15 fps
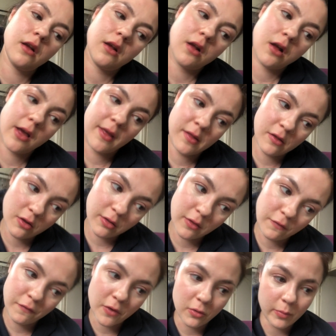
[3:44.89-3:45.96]
I started
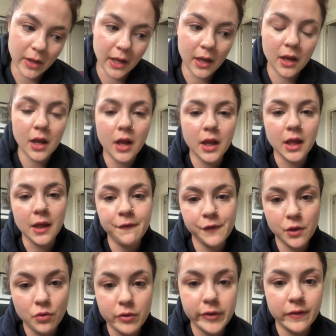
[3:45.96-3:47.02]
filming. If
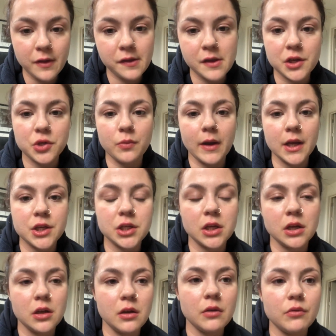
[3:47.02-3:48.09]
you're in this
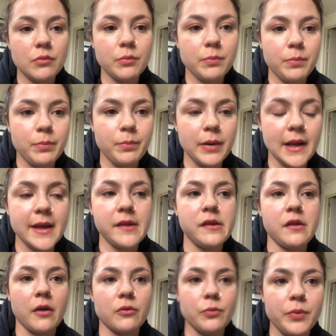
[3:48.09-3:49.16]
situation, please
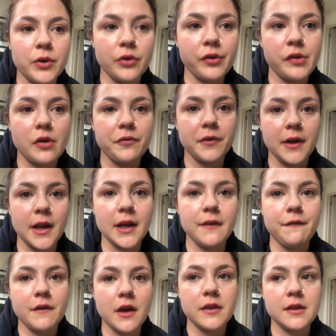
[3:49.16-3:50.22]
don't put yourself in any
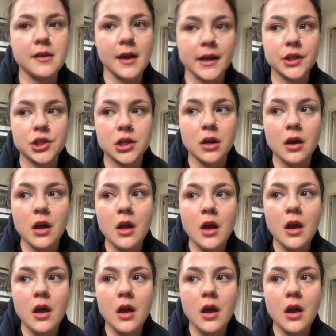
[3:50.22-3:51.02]
further danger.